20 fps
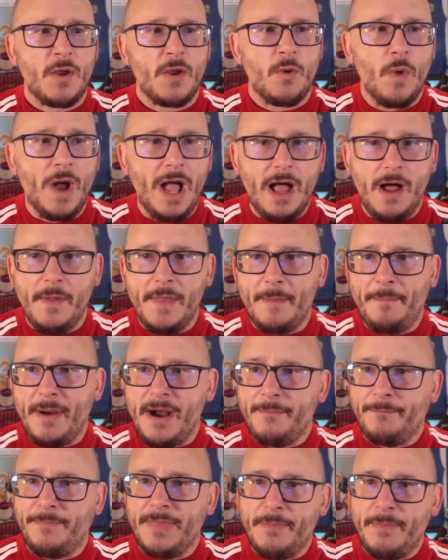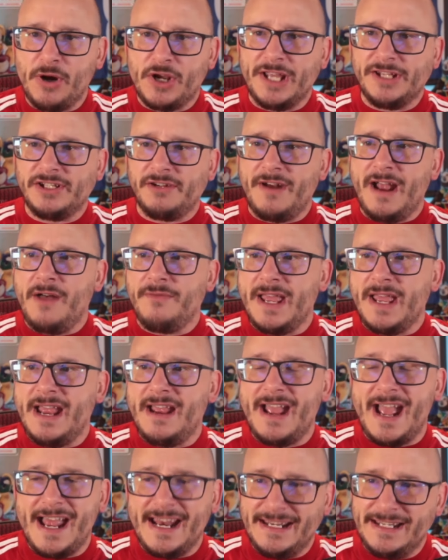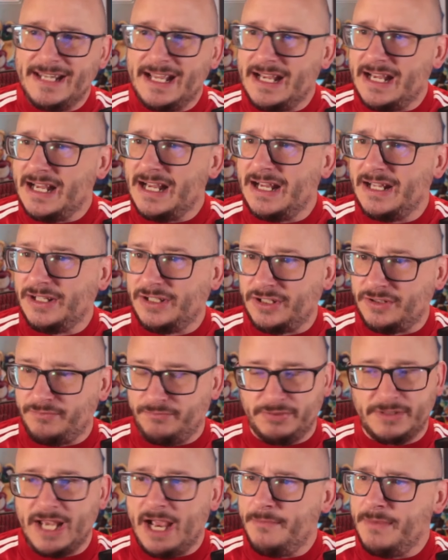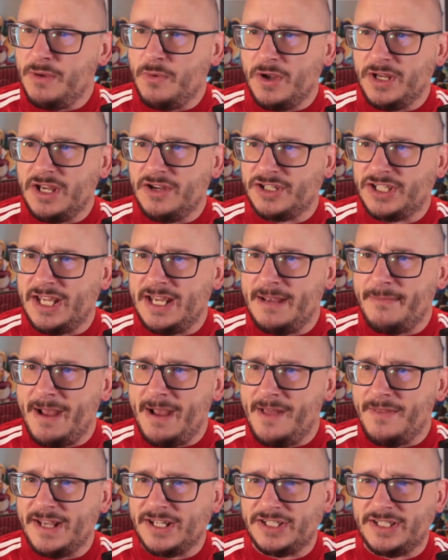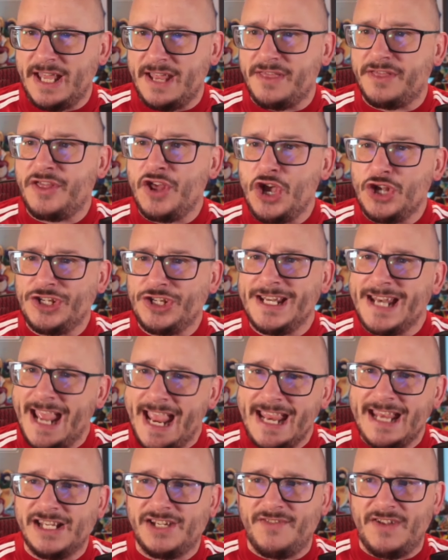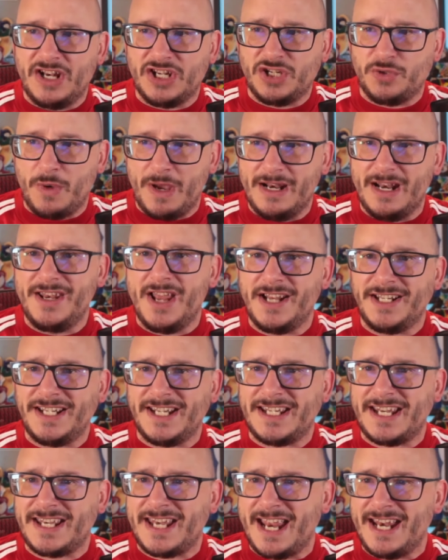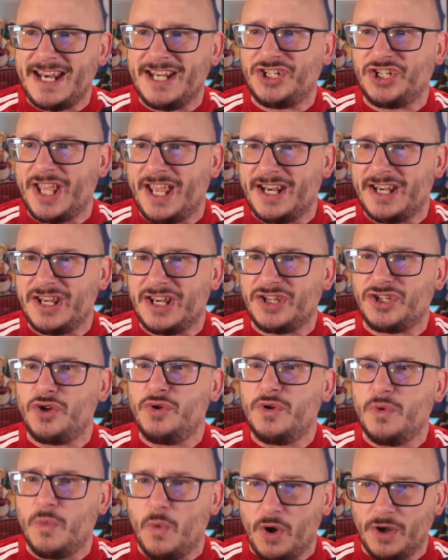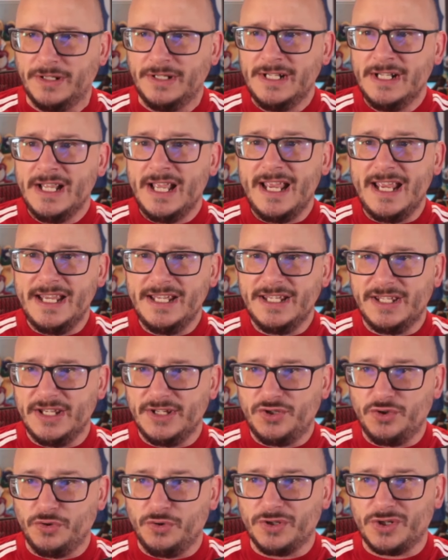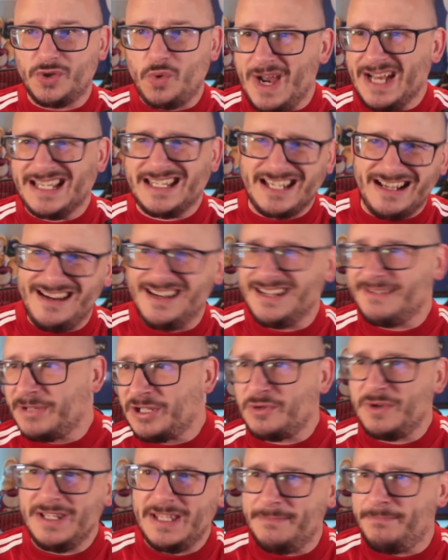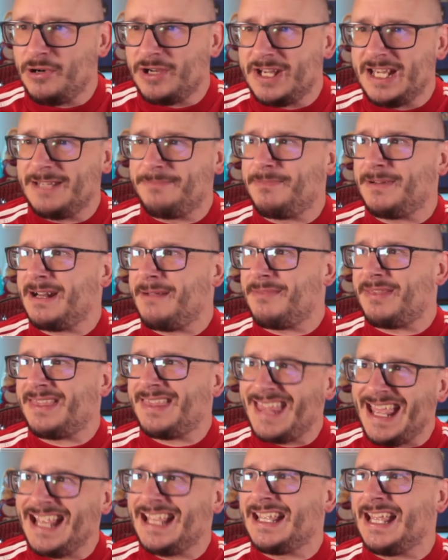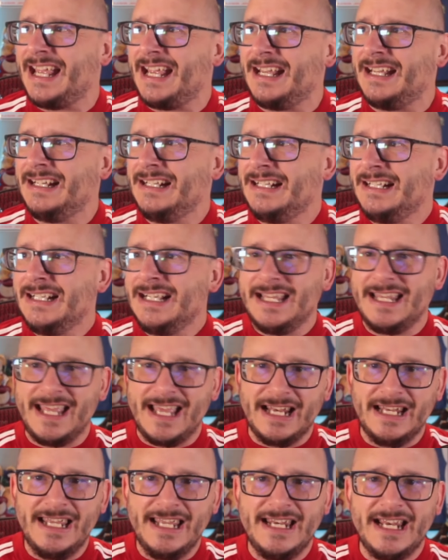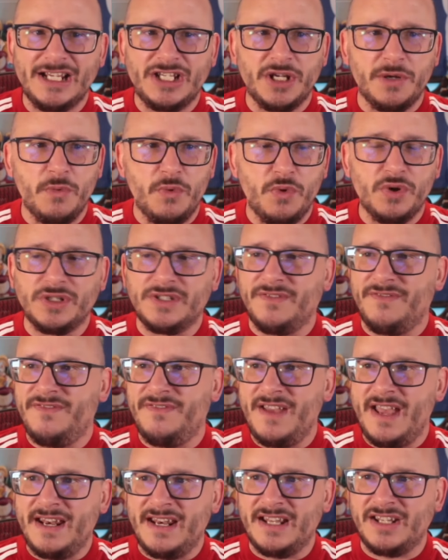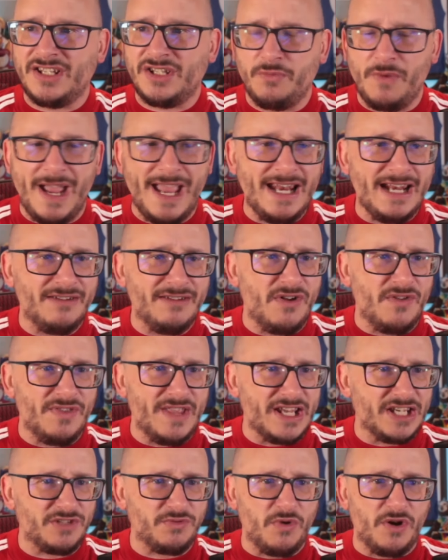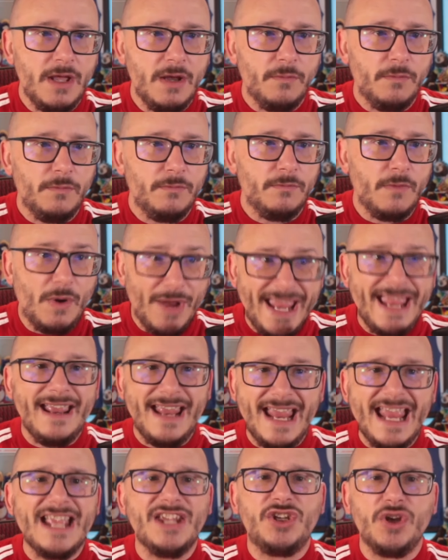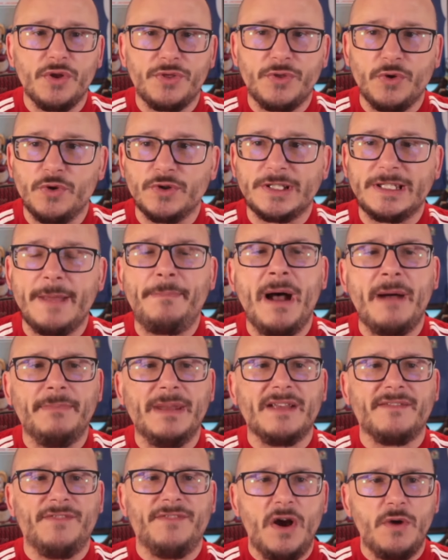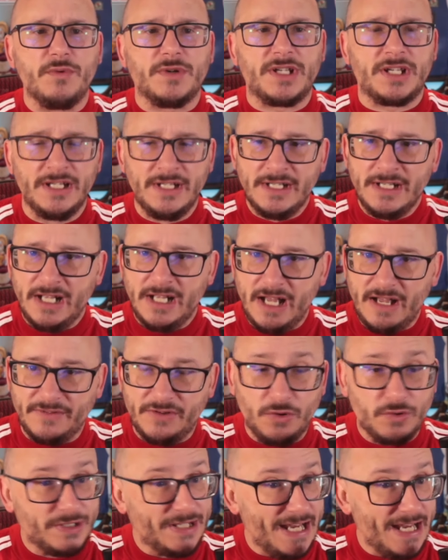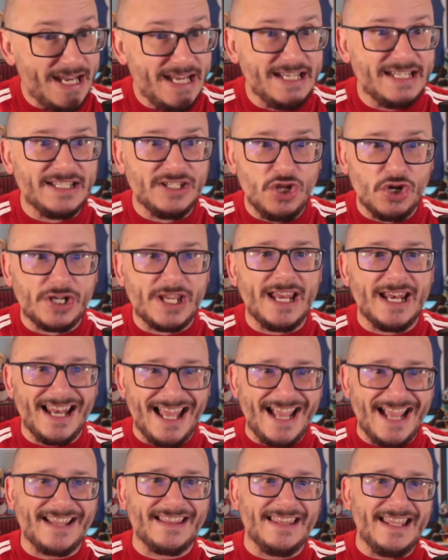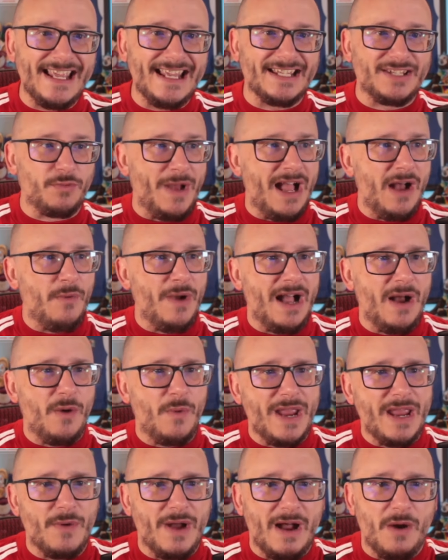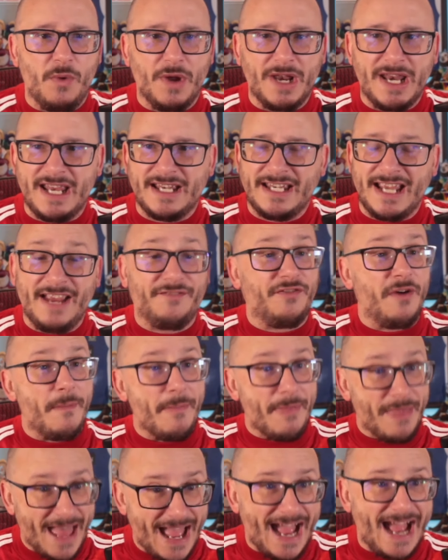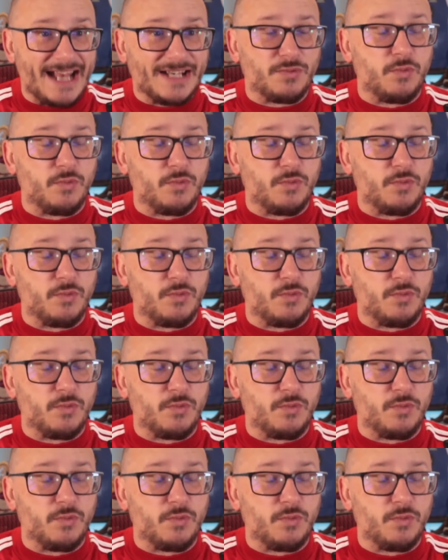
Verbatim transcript: Well, the, pub, the bookies are out there, and uh, tell me what you see about this then. thirteen to eight is your Venezuela, nineteen to ten is your Canada, two to one is the draw. Quite tight between the bookies, but I'm thinking they are leaning towards Venezuela on this one. Well, here is your thoughts. The public vote, of course, is looking like this. Wow, wow, wee, wow. What do you take from that?